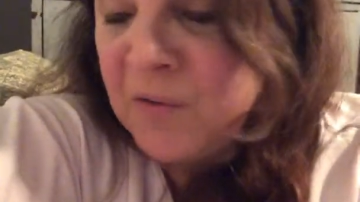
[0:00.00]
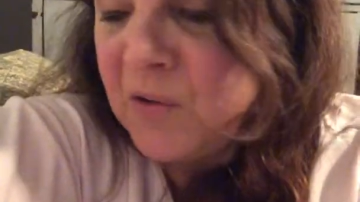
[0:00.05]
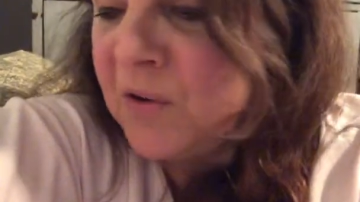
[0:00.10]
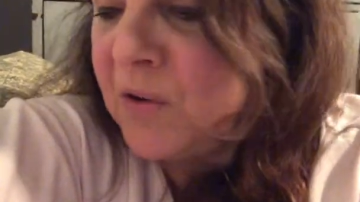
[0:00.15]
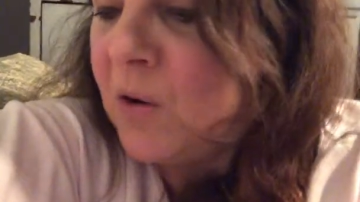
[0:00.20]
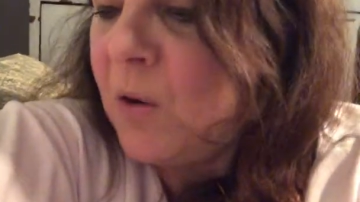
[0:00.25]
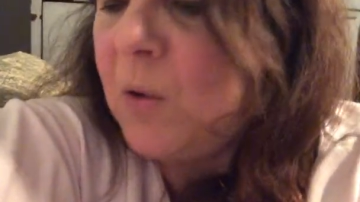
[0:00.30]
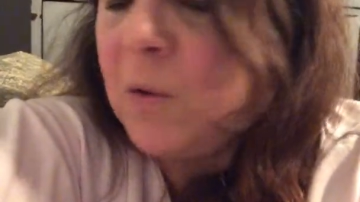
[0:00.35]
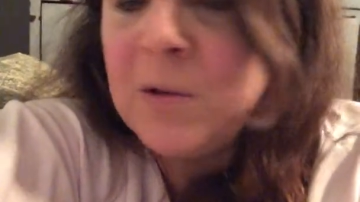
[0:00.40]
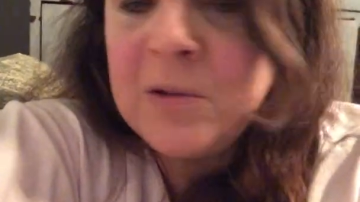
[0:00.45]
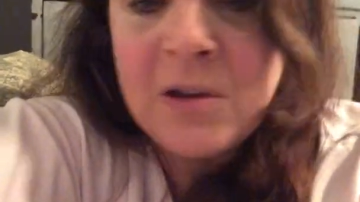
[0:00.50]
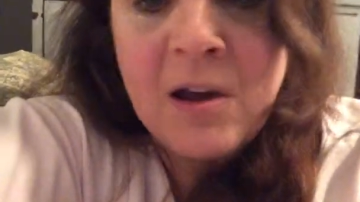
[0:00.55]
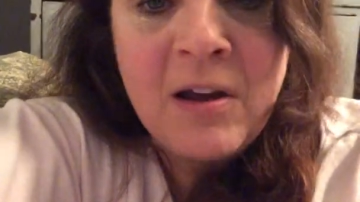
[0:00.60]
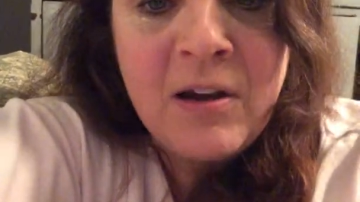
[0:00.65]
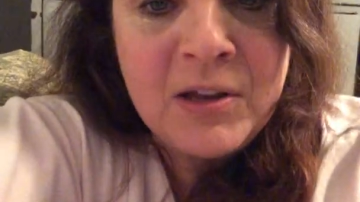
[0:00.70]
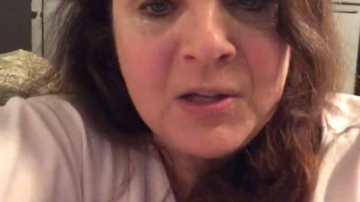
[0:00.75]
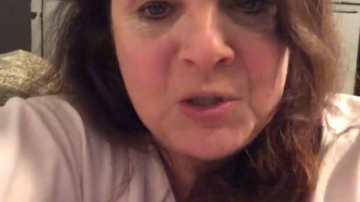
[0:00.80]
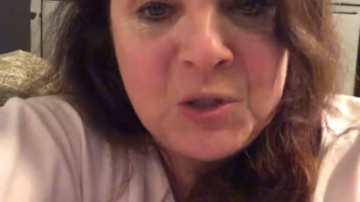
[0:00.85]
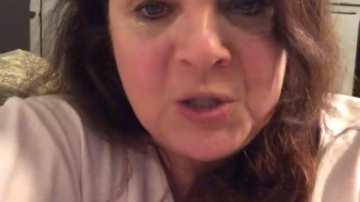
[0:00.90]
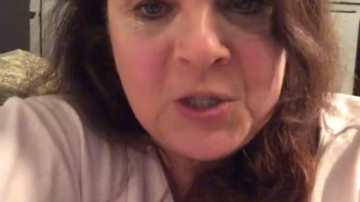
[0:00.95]
hold
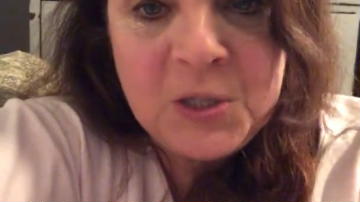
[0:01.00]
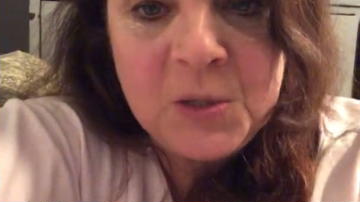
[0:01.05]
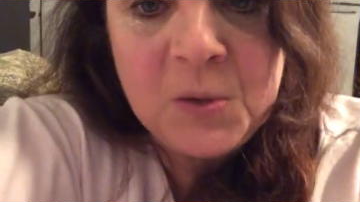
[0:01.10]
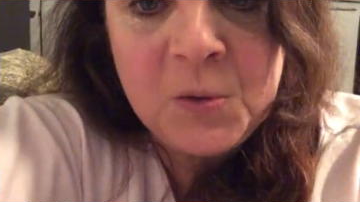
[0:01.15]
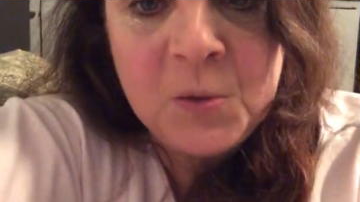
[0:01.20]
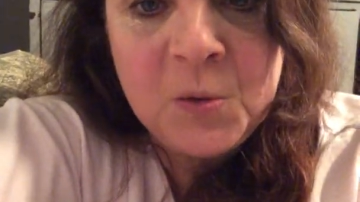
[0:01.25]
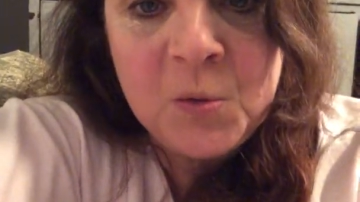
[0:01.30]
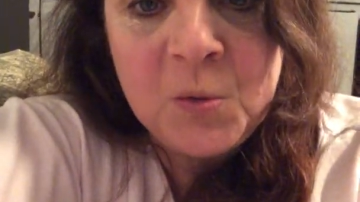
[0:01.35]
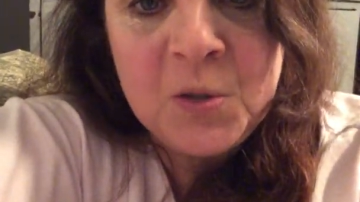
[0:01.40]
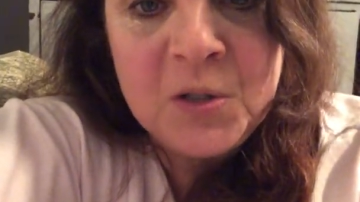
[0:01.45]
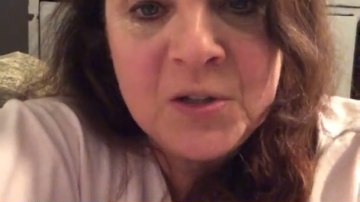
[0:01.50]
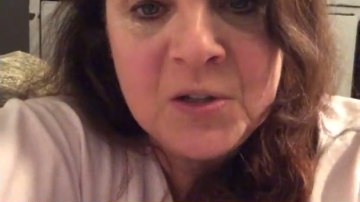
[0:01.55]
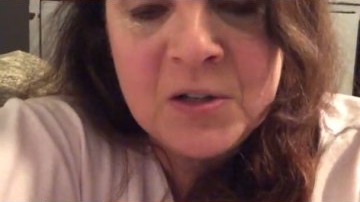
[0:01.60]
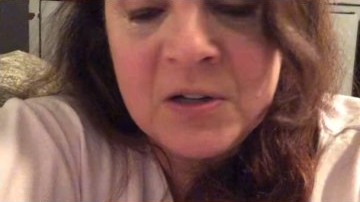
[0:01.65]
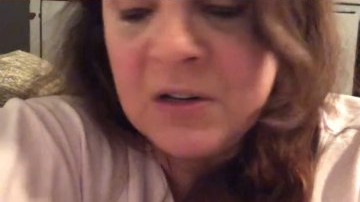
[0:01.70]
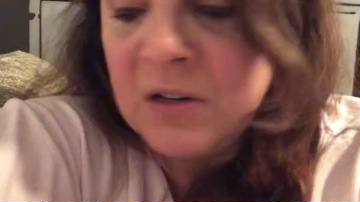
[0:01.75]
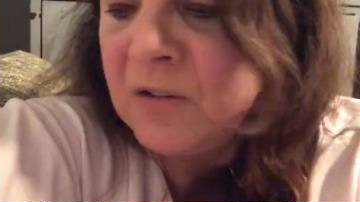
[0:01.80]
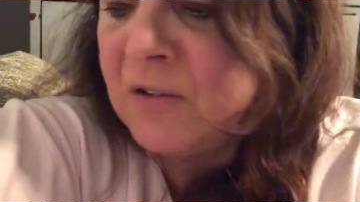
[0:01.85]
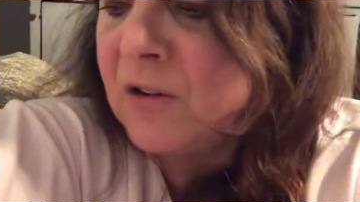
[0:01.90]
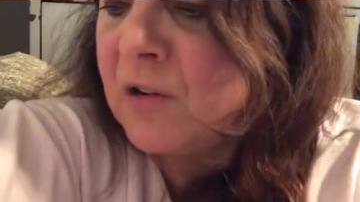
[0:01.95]
on to
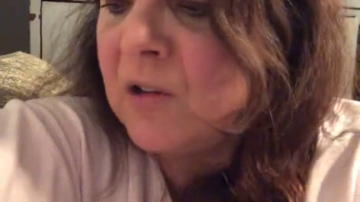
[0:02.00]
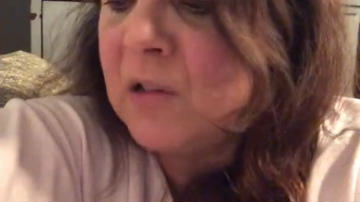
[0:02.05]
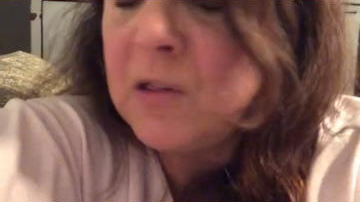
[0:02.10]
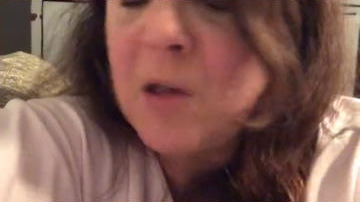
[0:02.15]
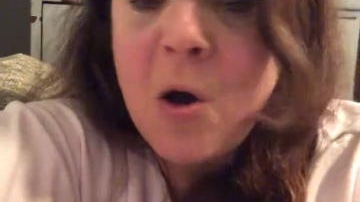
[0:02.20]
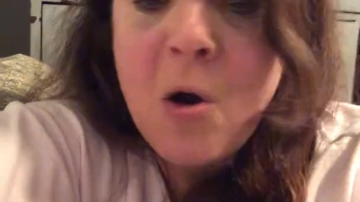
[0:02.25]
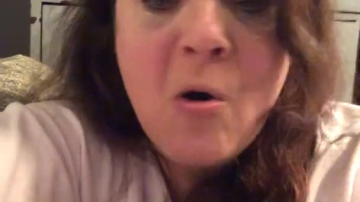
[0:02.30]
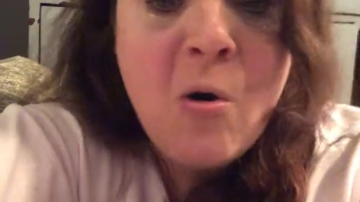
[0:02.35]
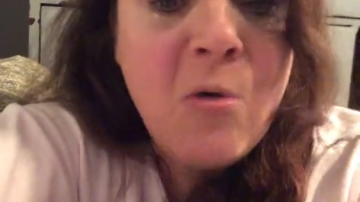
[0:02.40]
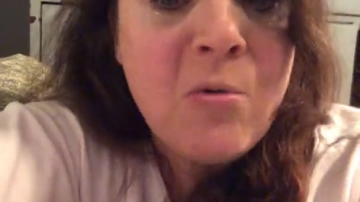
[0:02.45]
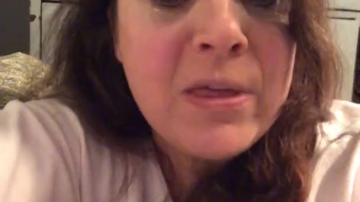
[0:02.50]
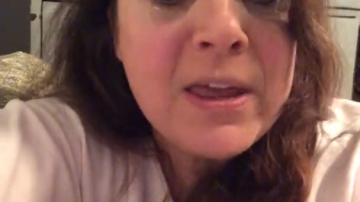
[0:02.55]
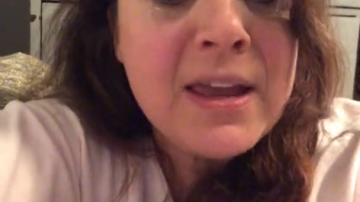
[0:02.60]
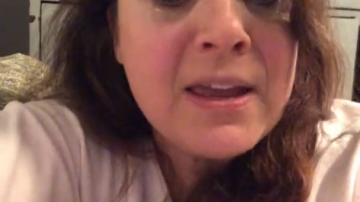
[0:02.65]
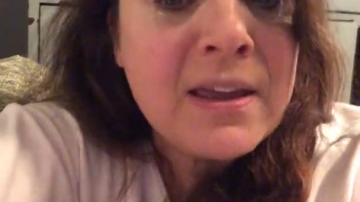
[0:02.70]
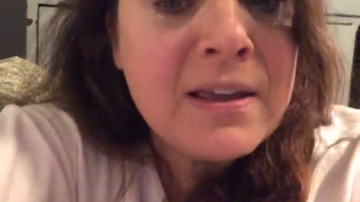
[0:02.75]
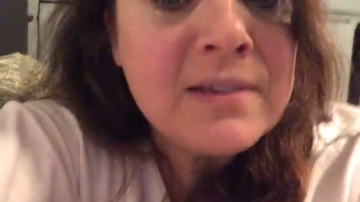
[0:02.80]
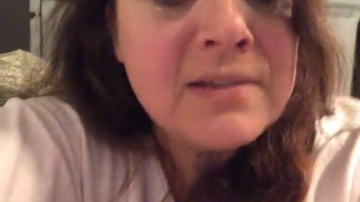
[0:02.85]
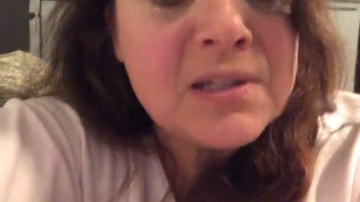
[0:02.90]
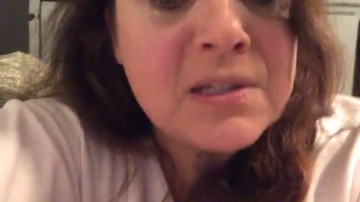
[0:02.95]
your
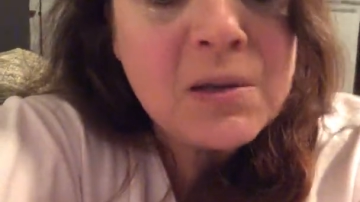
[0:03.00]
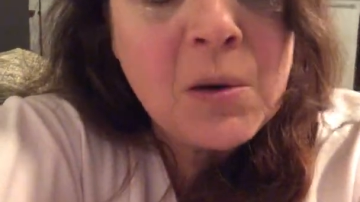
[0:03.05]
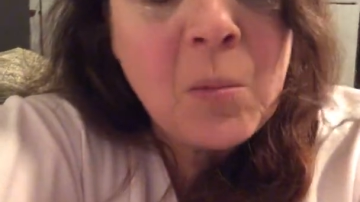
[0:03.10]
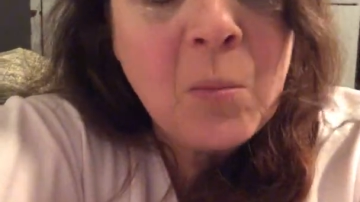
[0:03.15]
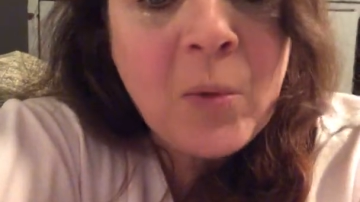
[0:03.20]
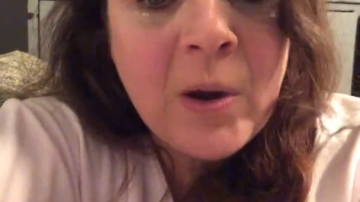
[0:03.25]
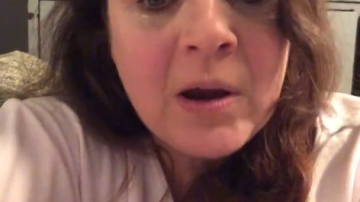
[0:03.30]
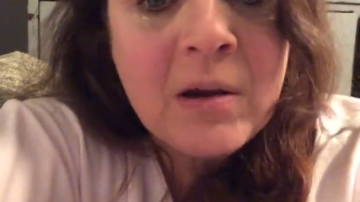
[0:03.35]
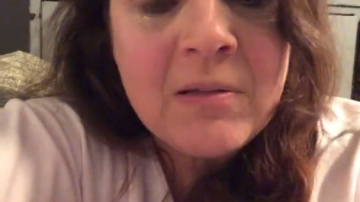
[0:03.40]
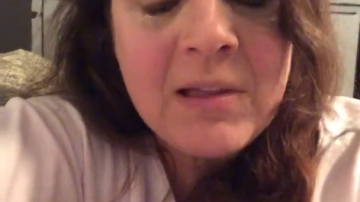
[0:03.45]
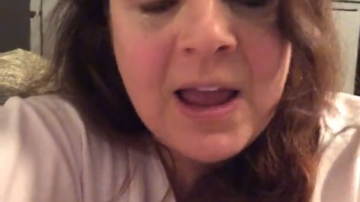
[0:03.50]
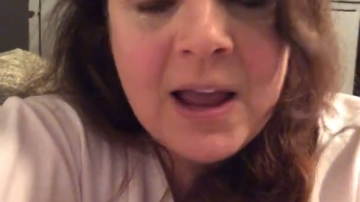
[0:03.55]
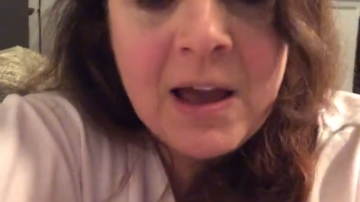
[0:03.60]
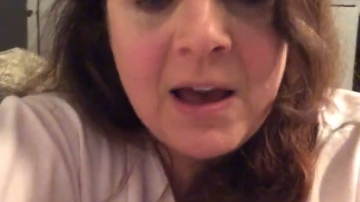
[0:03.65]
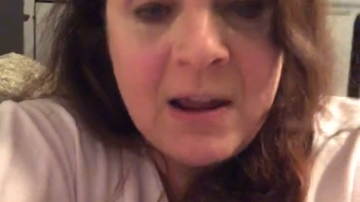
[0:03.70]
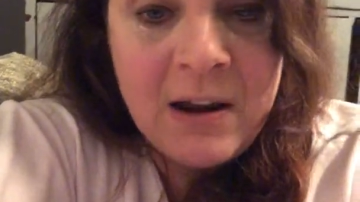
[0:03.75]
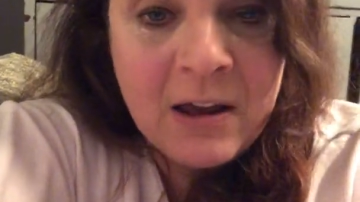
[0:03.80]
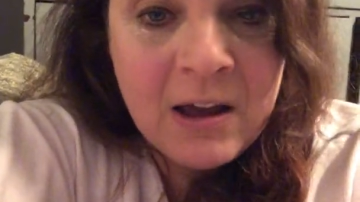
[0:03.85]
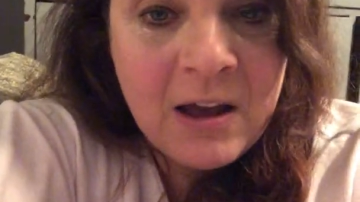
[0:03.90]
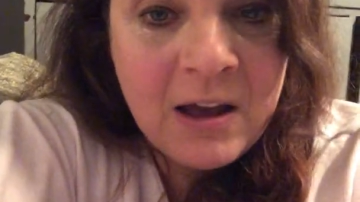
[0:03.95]
clothing somewhere like
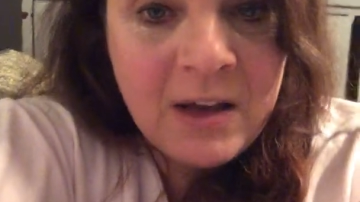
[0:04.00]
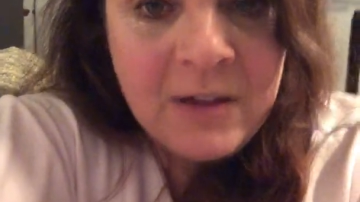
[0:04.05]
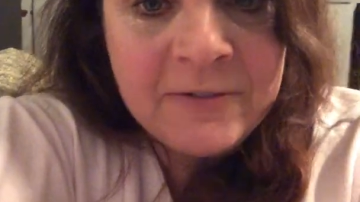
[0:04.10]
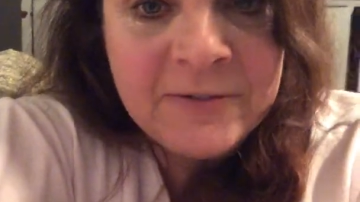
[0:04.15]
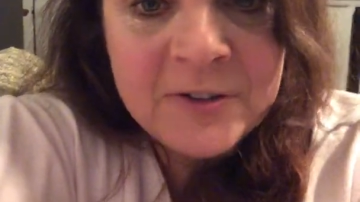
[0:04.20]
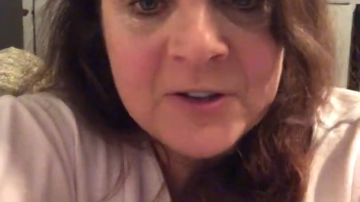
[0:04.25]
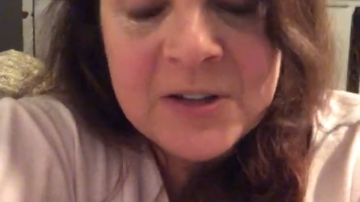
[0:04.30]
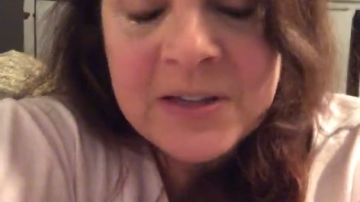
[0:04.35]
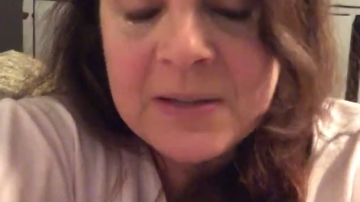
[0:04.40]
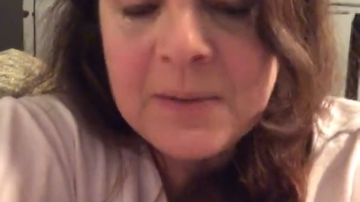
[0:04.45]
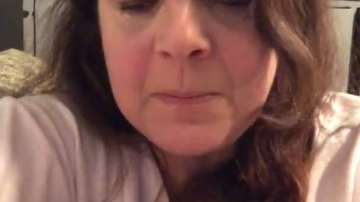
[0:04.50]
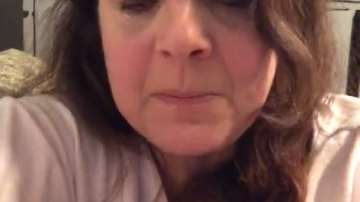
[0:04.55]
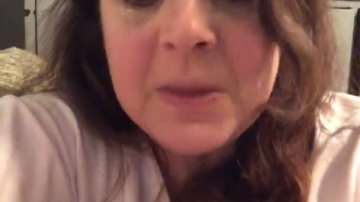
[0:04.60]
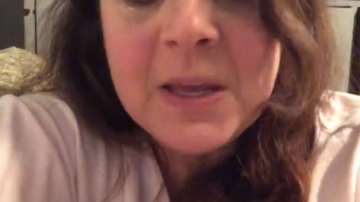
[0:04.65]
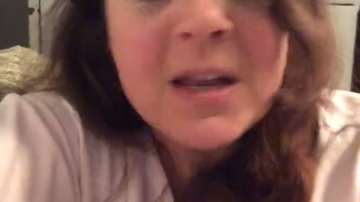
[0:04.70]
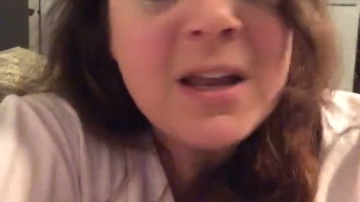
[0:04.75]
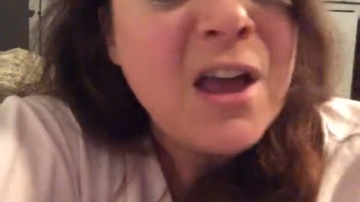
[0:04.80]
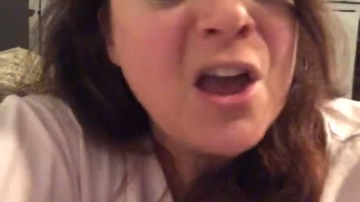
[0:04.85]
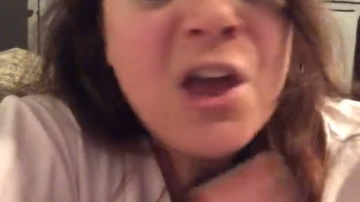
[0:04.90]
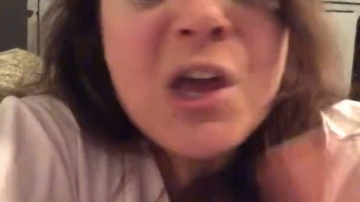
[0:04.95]
on a cuff or
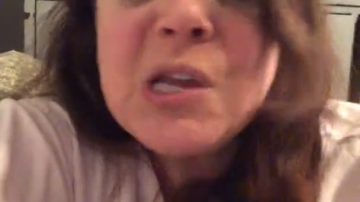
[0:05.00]
something.